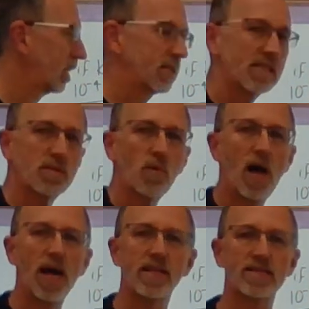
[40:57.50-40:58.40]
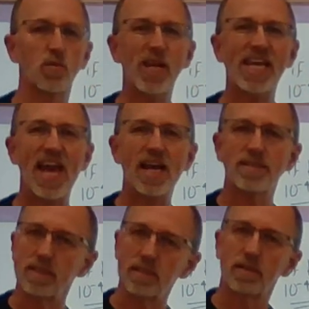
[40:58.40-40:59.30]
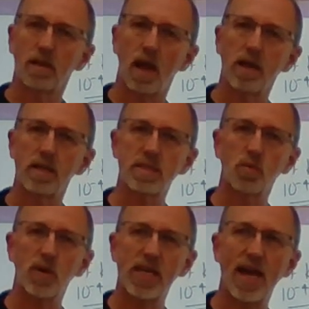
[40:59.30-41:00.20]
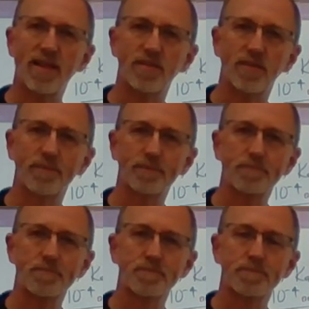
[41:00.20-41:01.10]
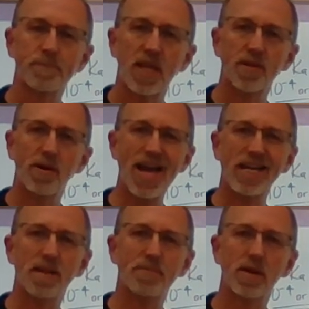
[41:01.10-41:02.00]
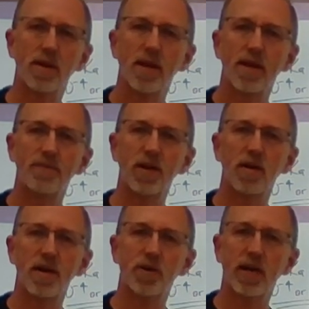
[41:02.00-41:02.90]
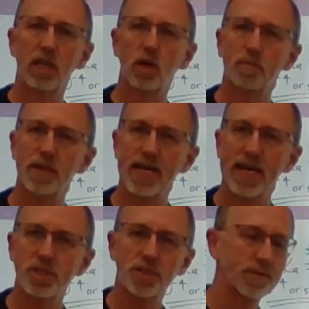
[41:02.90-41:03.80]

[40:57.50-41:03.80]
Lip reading: this is why. It's a weak acid, right? It's a weak acid. They're not going to be very, very low pH,